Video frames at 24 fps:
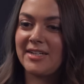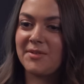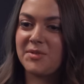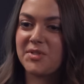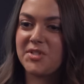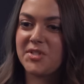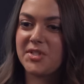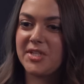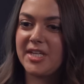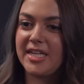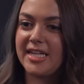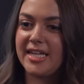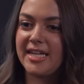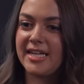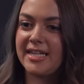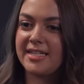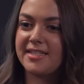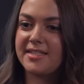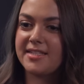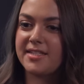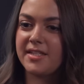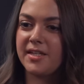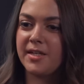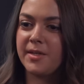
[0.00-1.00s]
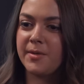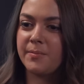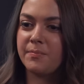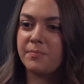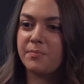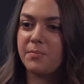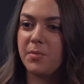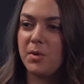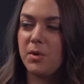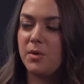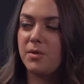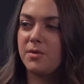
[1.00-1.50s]
I was looking at
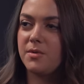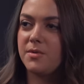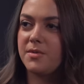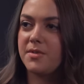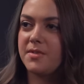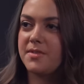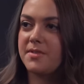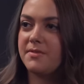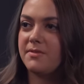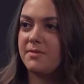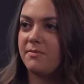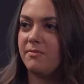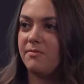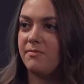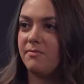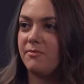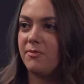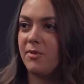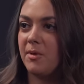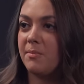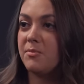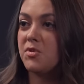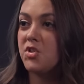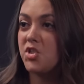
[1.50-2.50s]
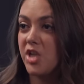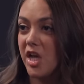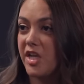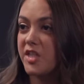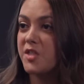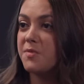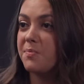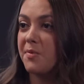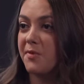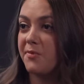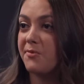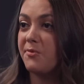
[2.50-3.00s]
some polls from
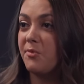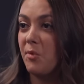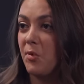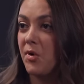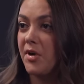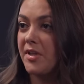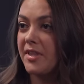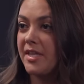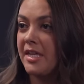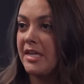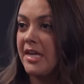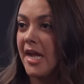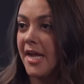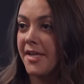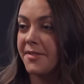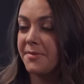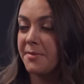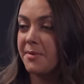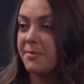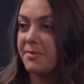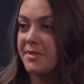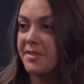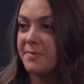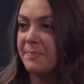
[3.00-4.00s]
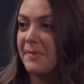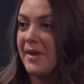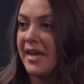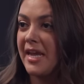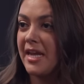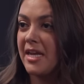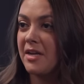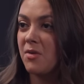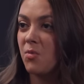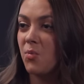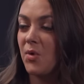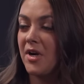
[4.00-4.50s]
just before the announcement was
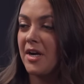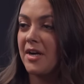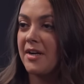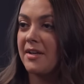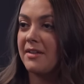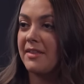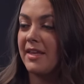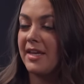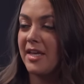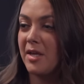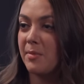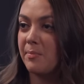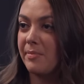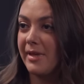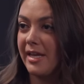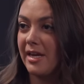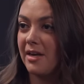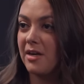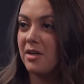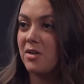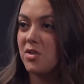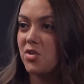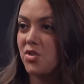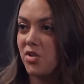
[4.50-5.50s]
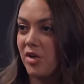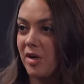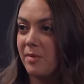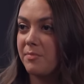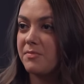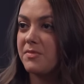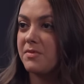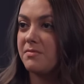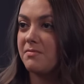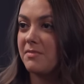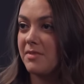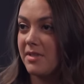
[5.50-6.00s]
made where they compared
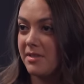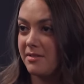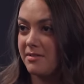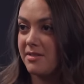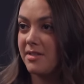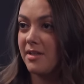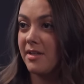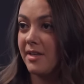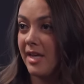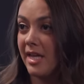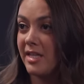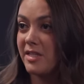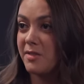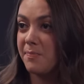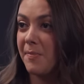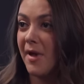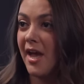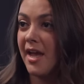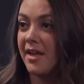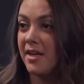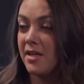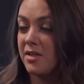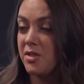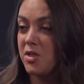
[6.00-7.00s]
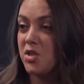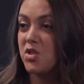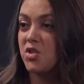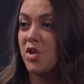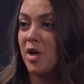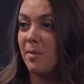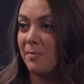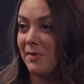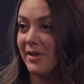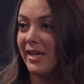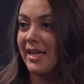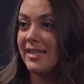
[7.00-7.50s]
Trump to, against Biden to
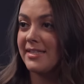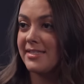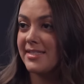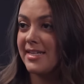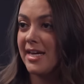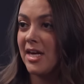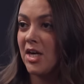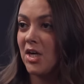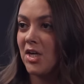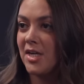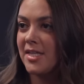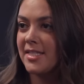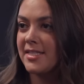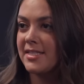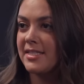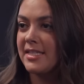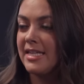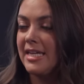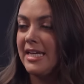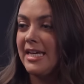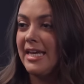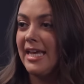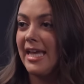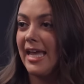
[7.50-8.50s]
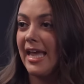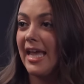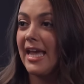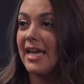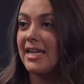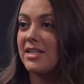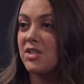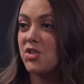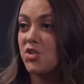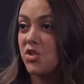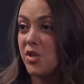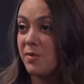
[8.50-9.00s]
Trump against Harris,
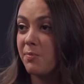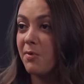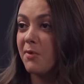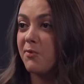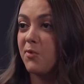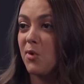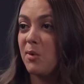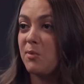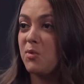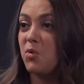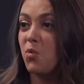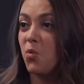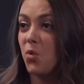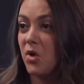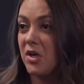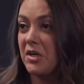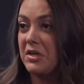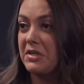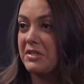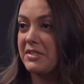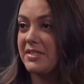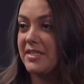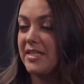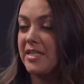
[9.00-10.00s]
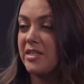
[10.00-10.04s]
and she performed worse.